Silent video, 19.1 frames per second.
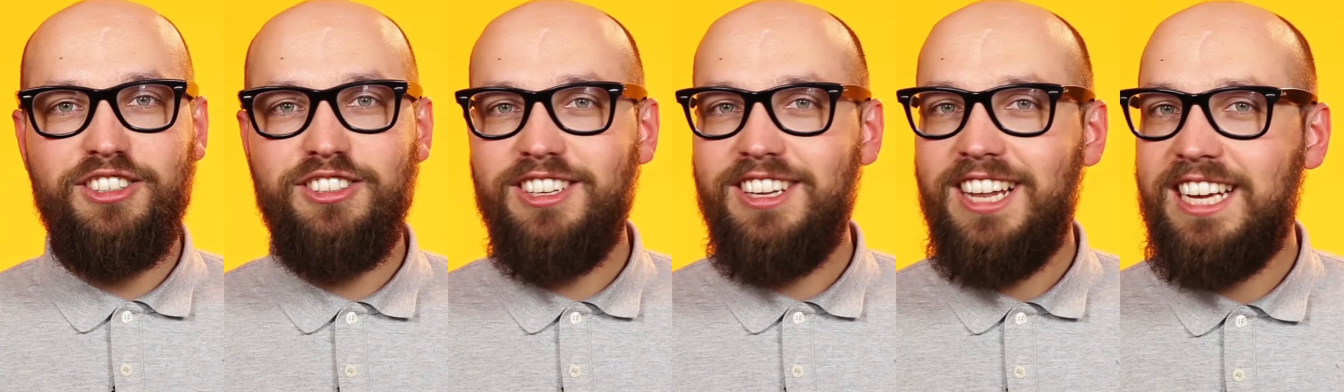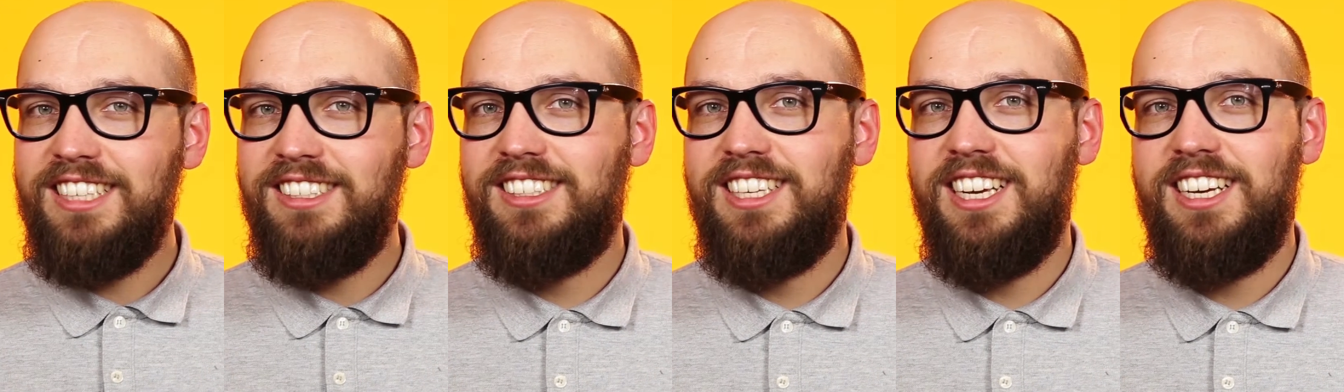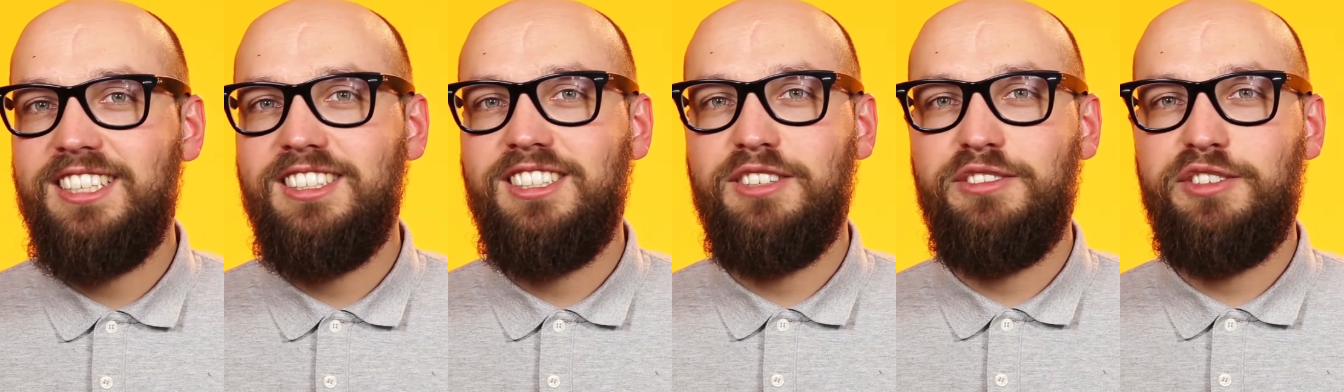Use the last
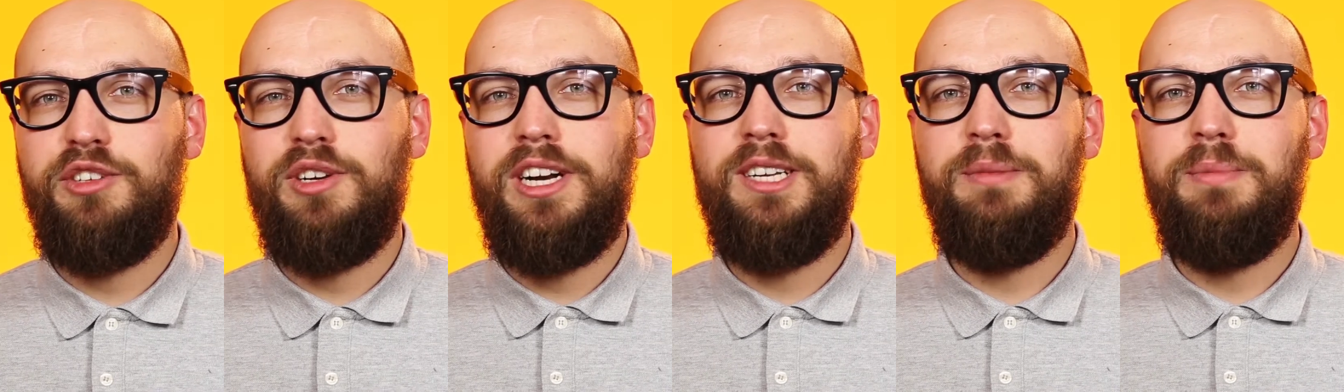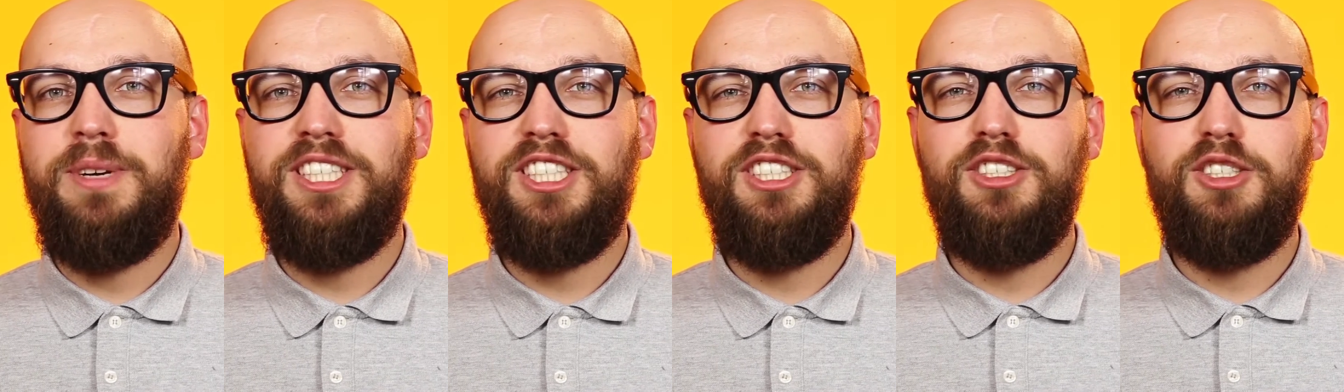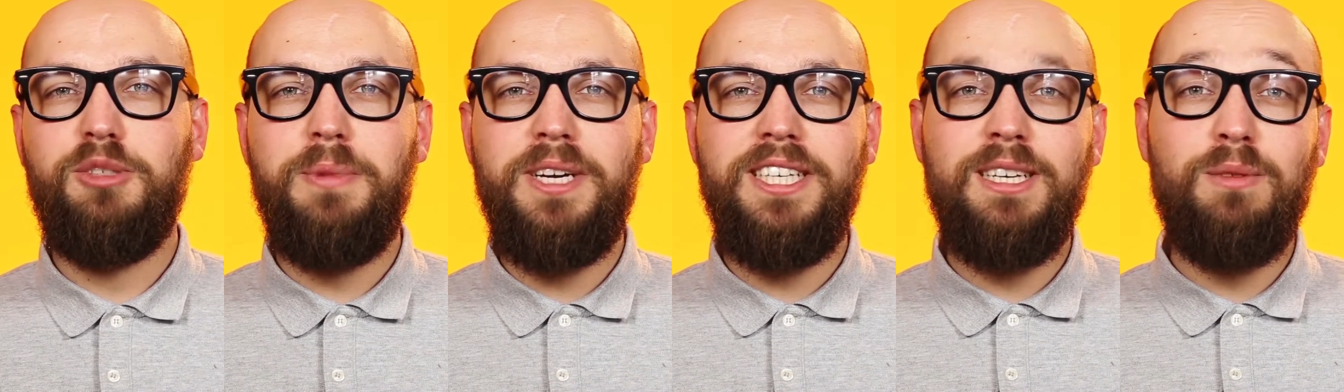seconds of your animation
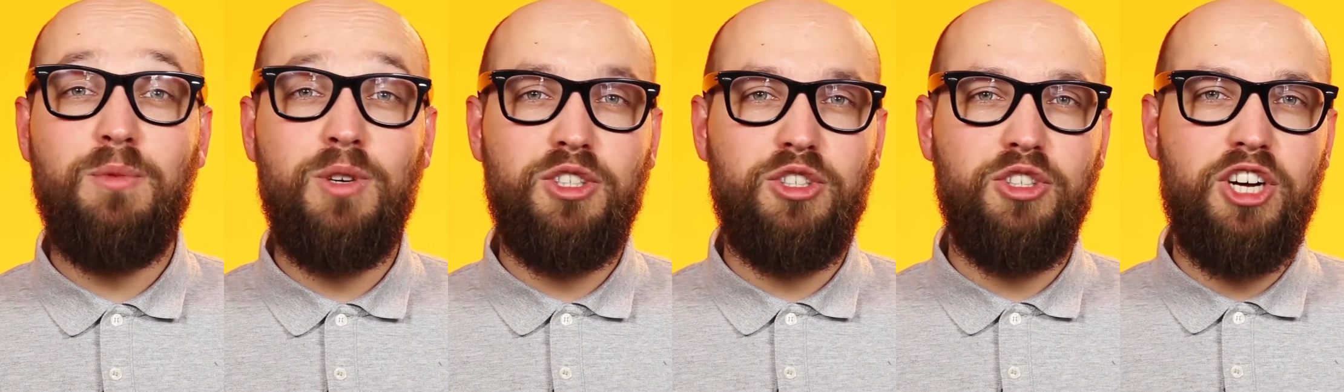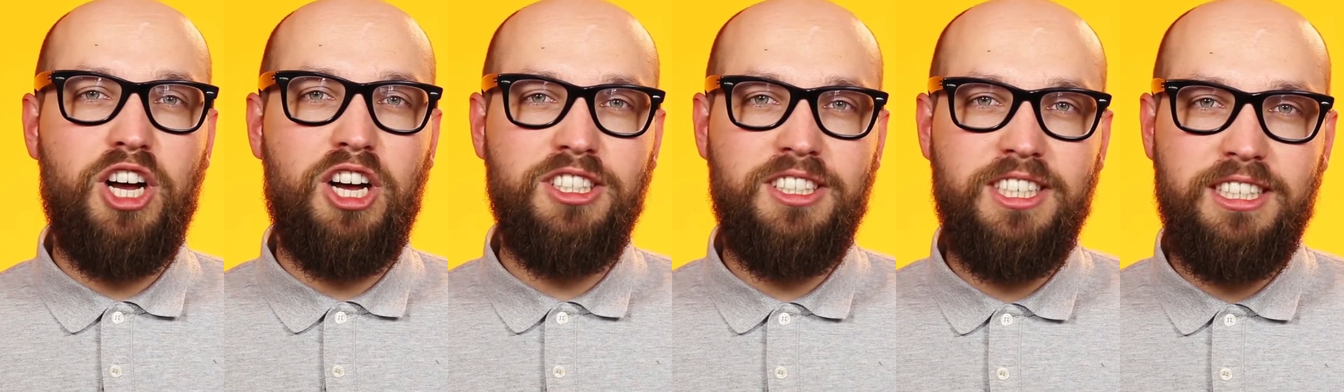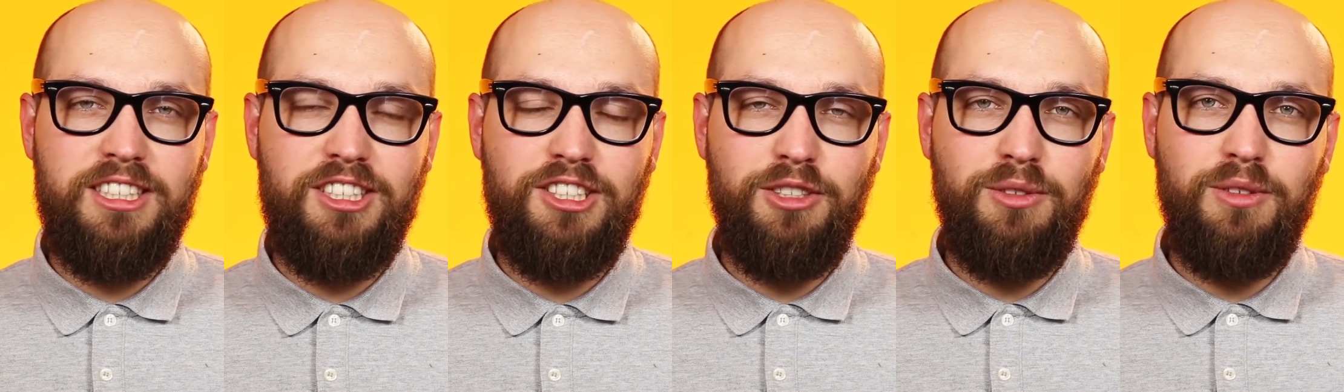to make them want to
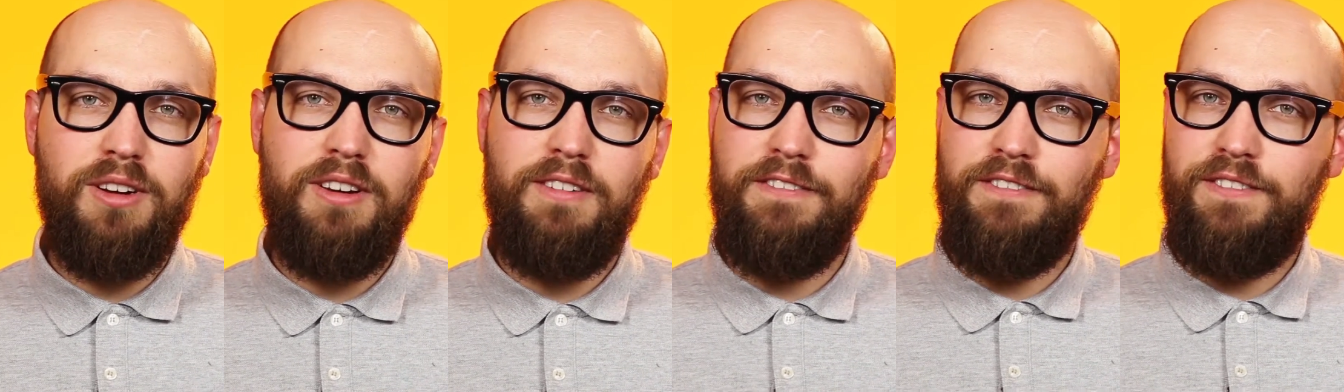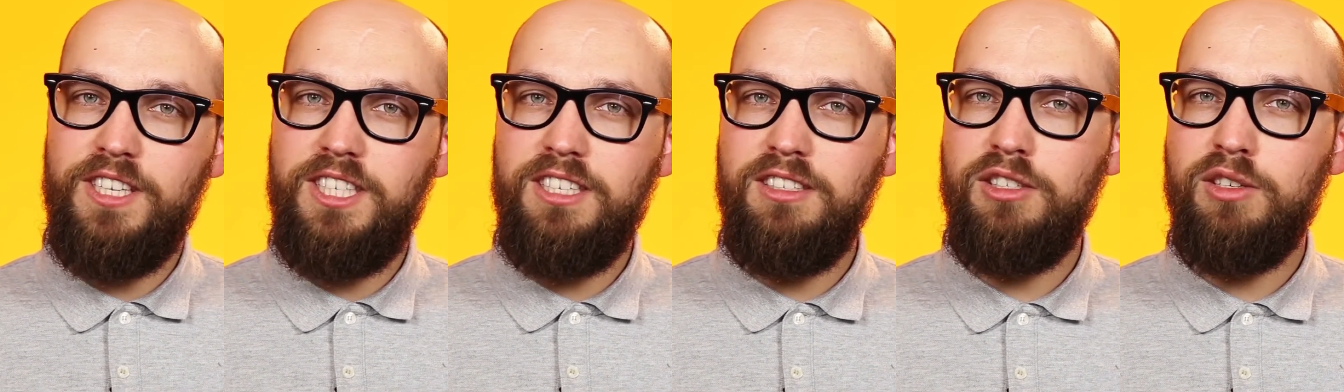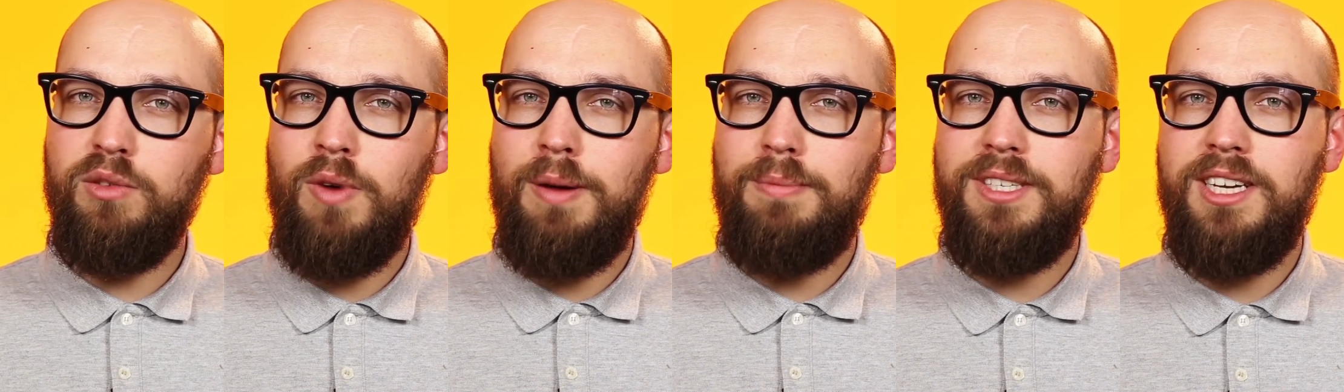contact you,
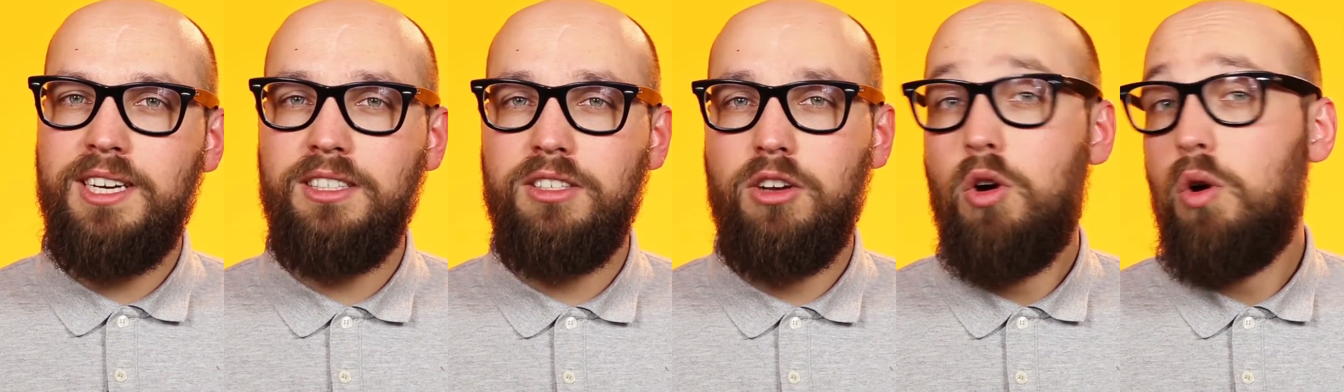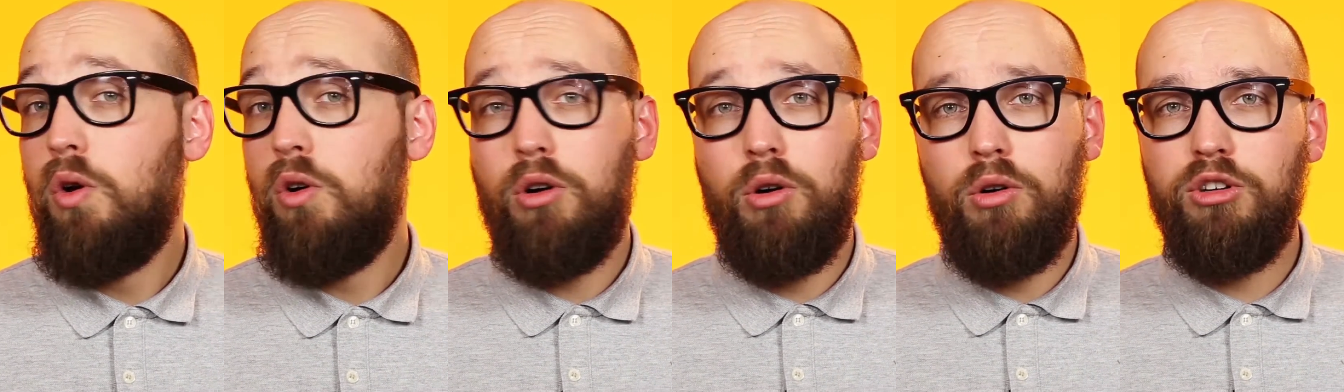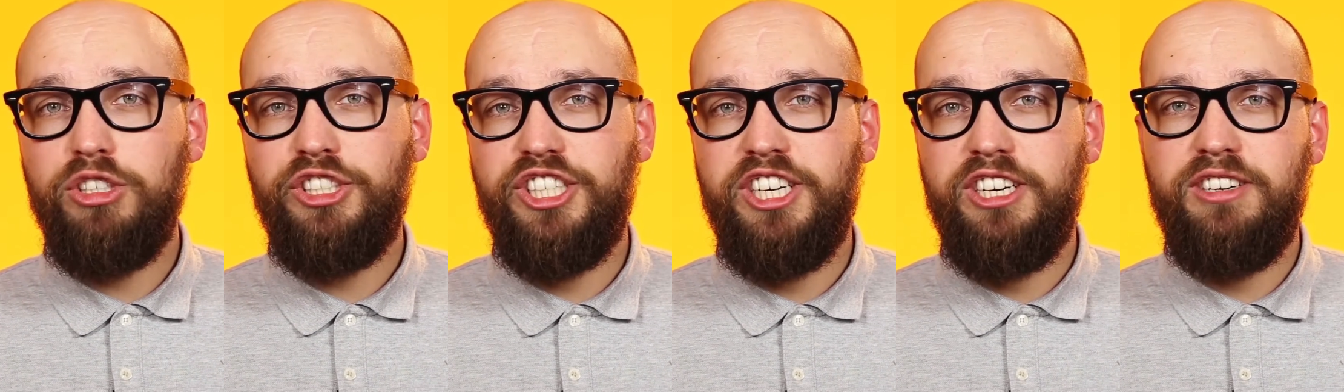visit your website,
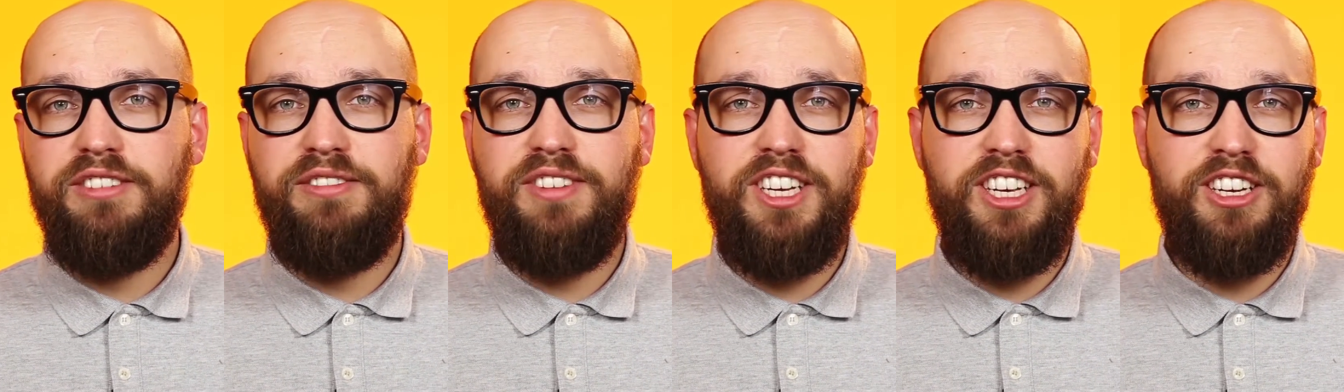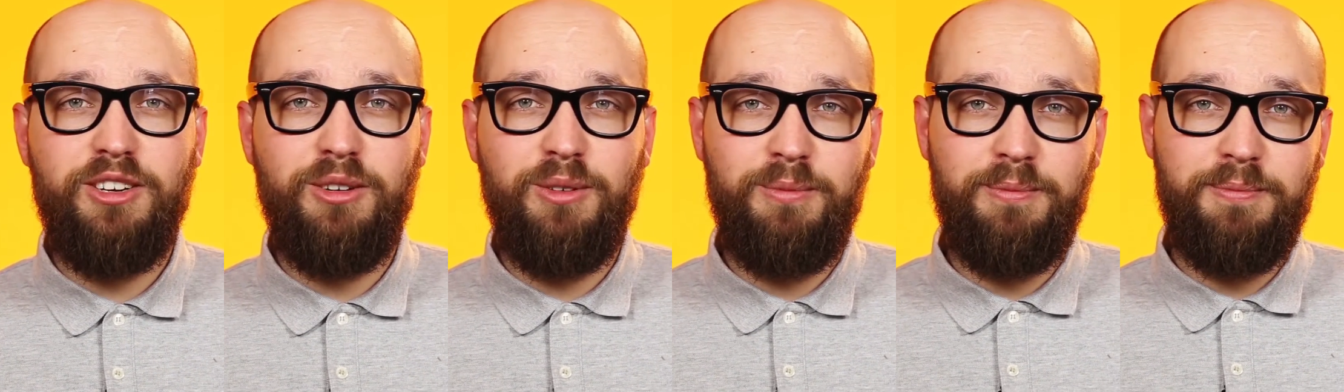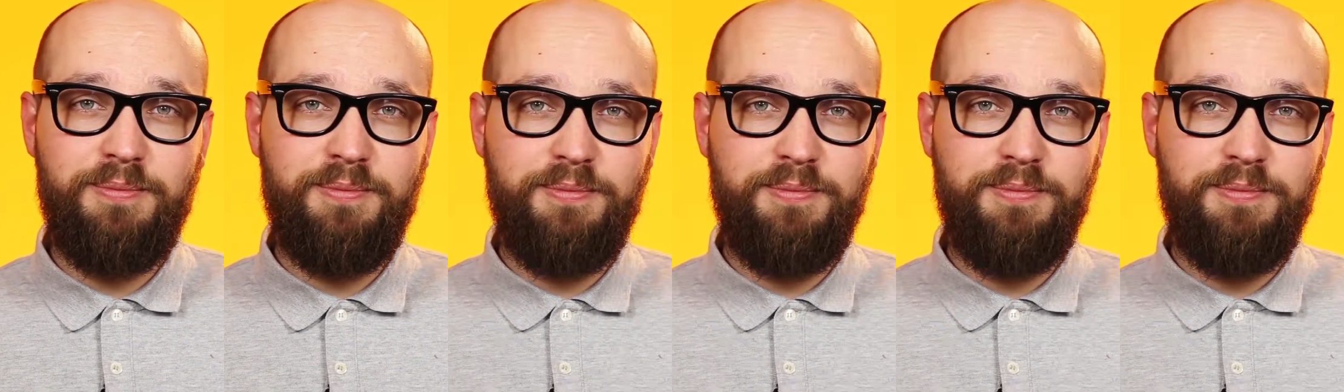or share the video.